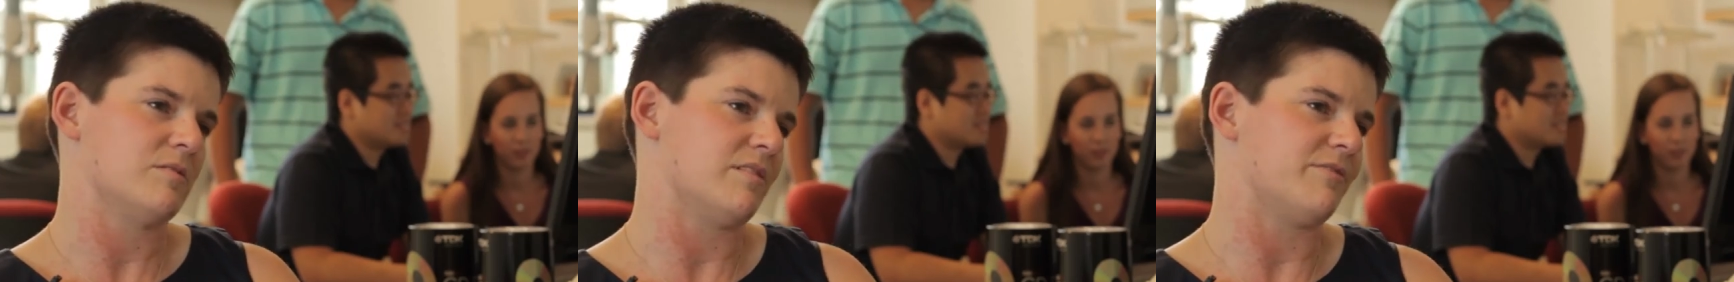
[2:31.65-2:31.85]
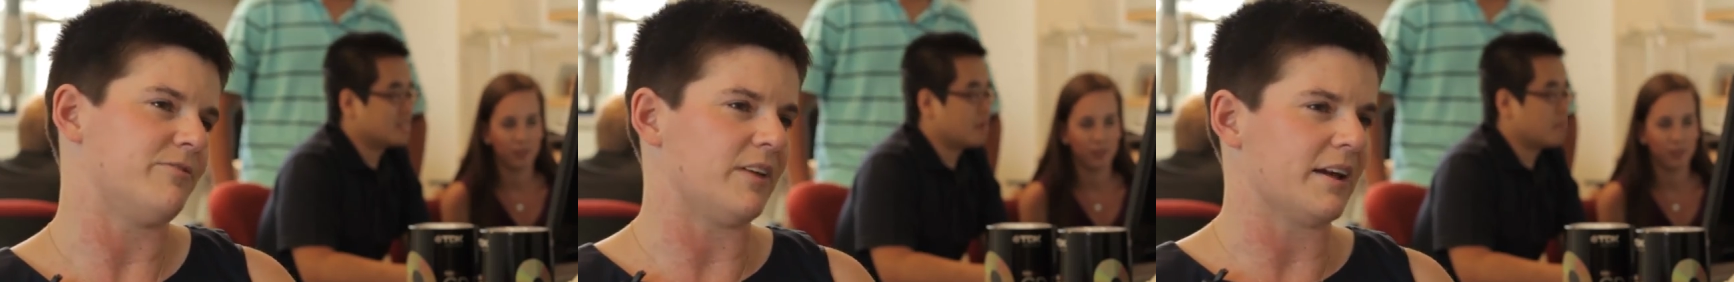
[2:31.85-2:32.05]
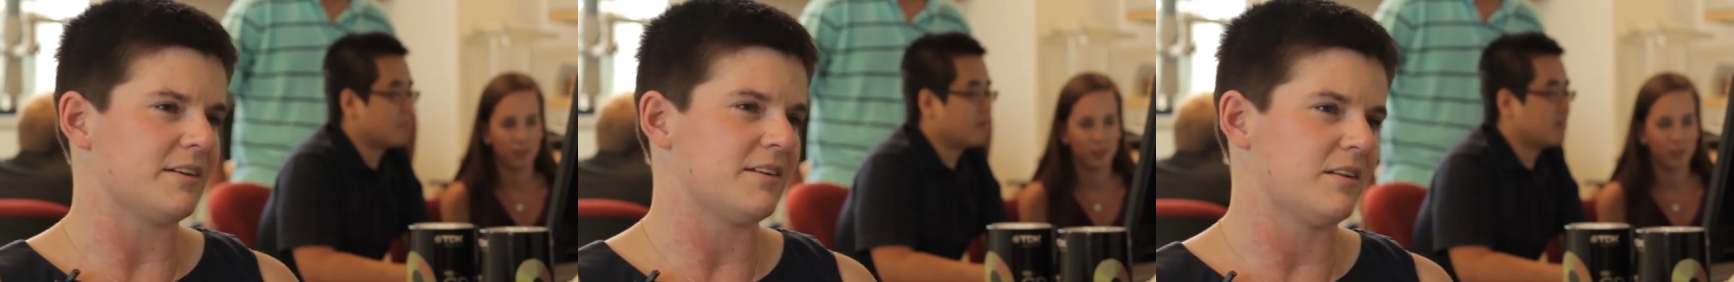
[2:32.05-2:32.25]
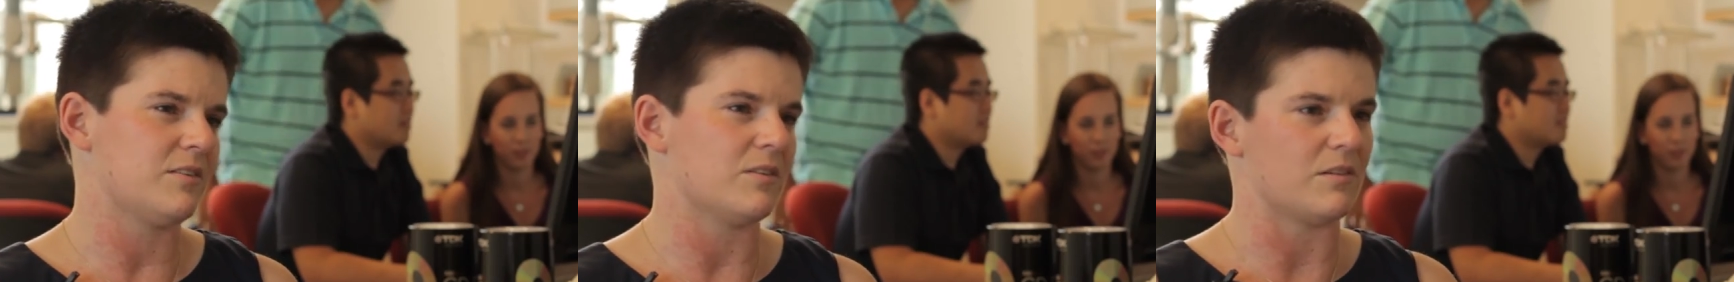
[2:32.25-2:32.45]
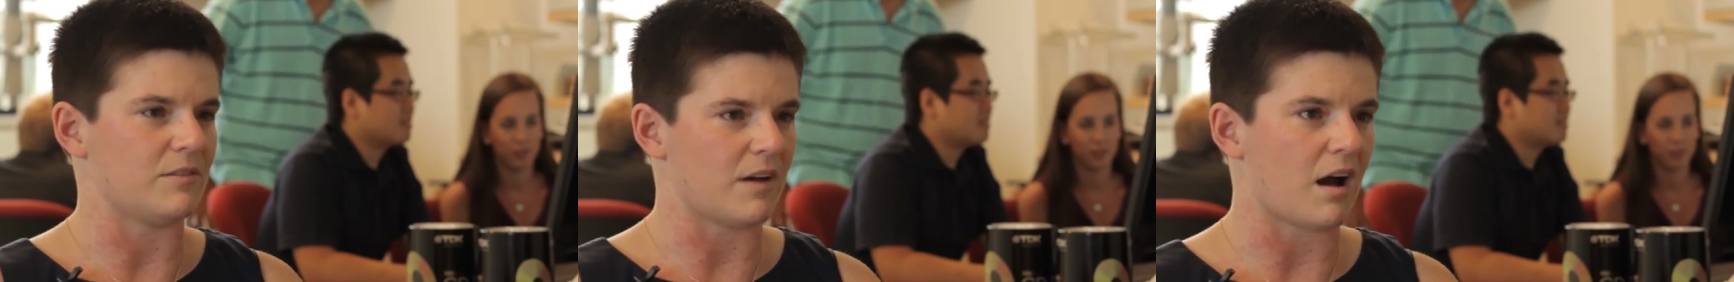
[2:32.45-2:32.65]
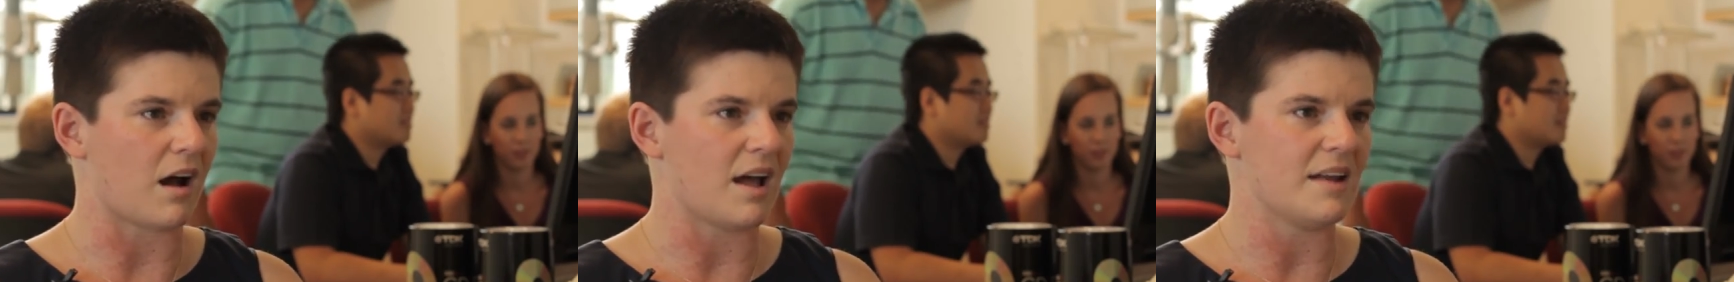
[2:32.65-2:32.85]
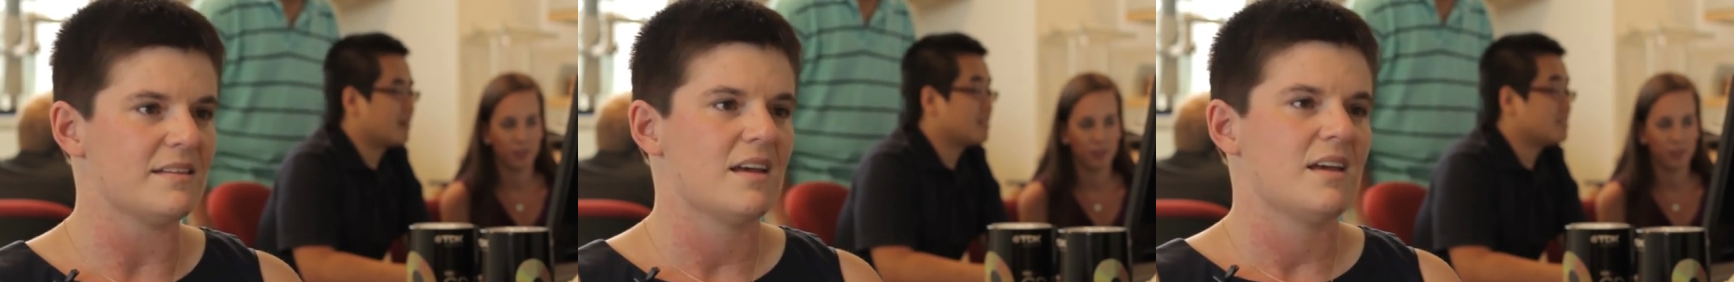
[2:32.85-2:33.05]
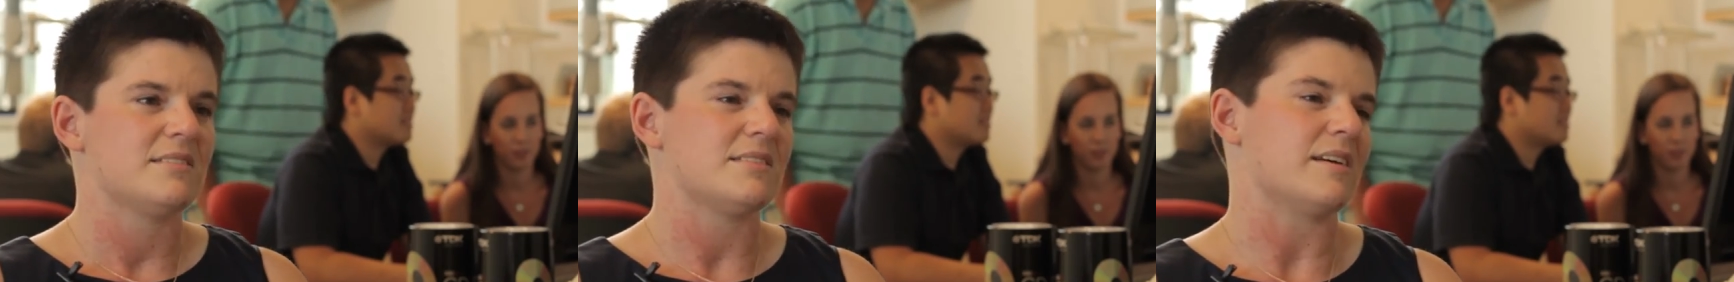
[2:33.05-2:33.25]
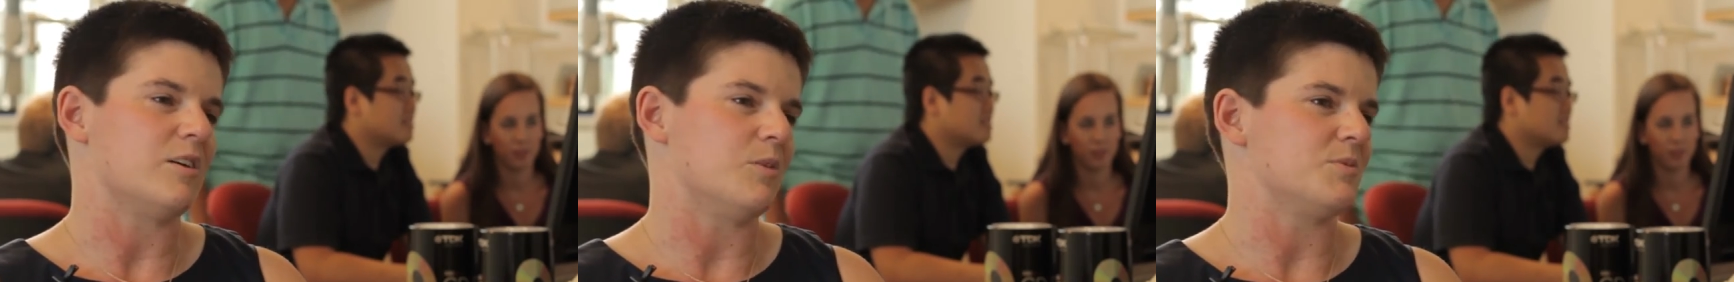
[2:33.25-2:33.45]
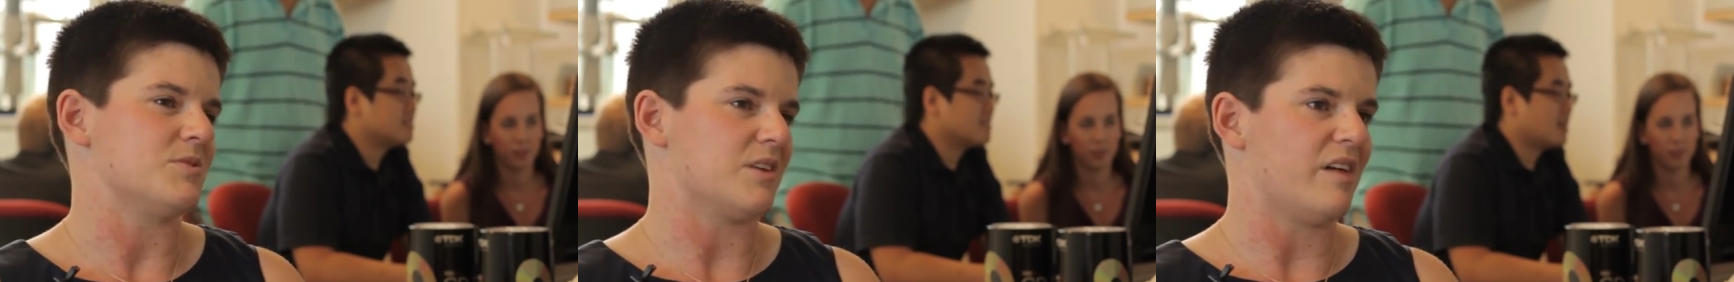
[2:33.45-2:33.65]
Speaker 1: we're afflicted or not, to
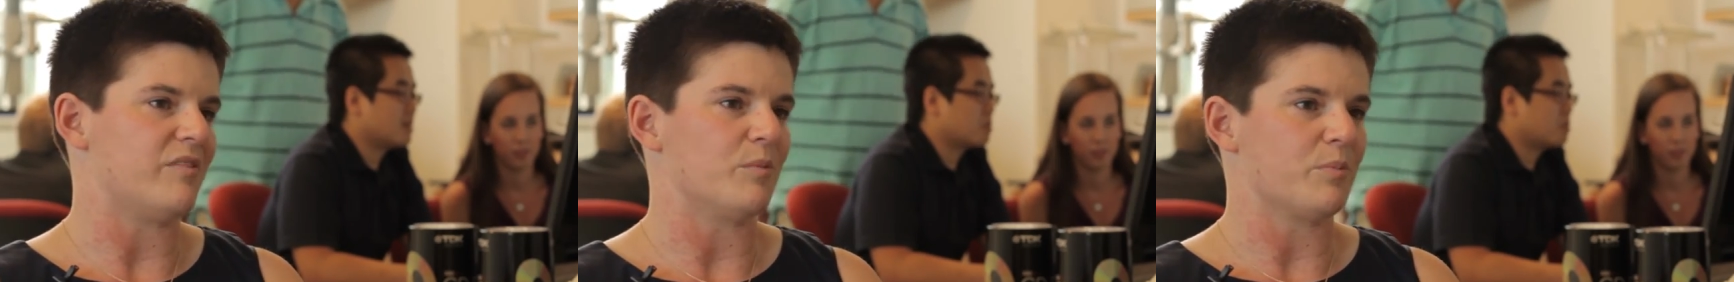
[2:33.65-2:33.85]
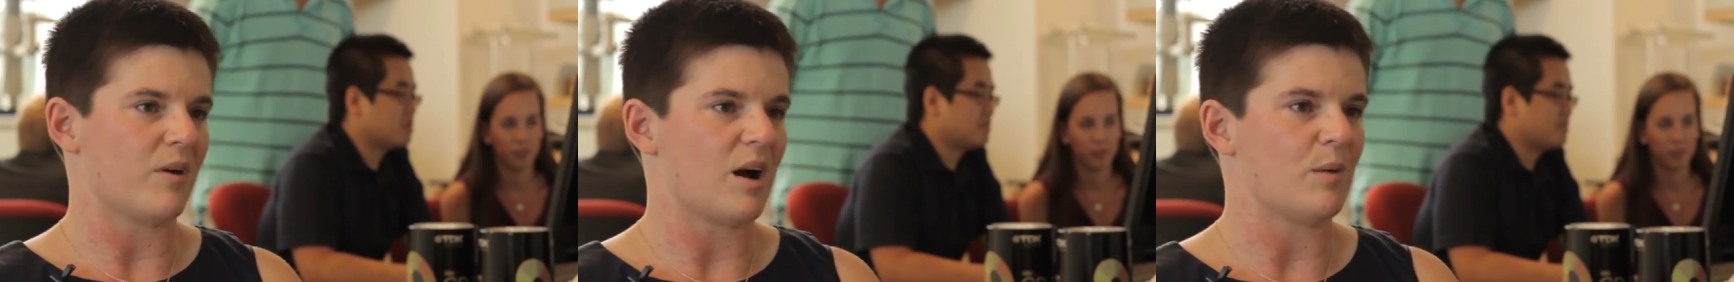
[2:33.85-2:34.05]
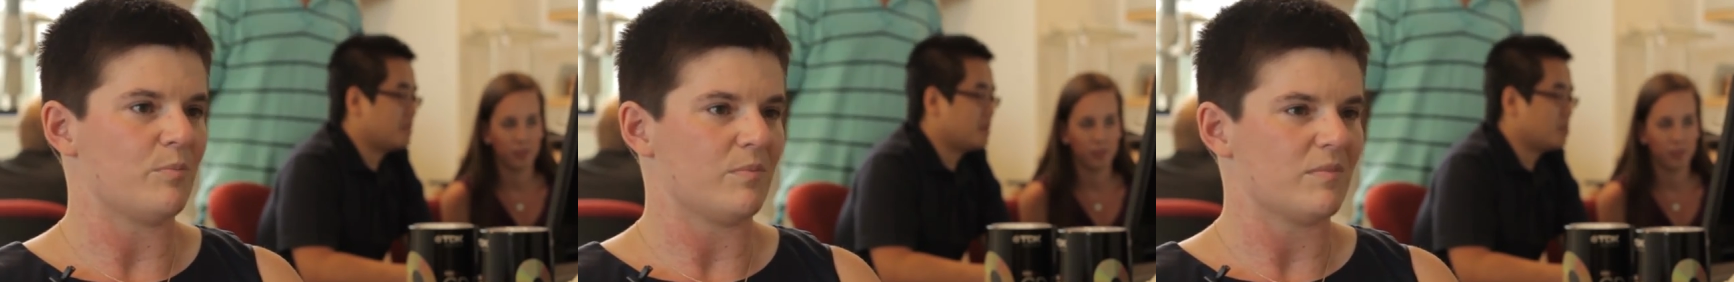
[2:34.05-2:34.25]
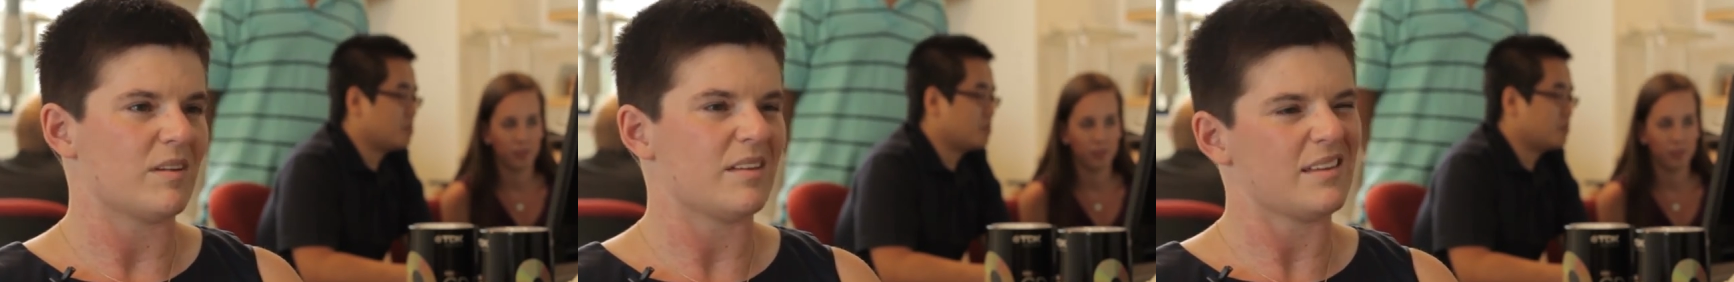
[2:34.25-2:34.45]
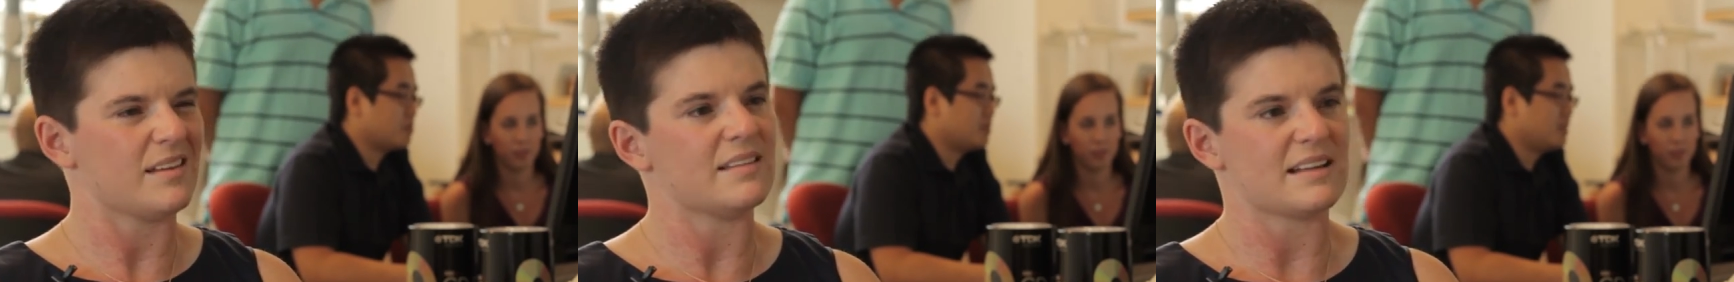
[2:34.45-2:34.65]
help solve a problem. I think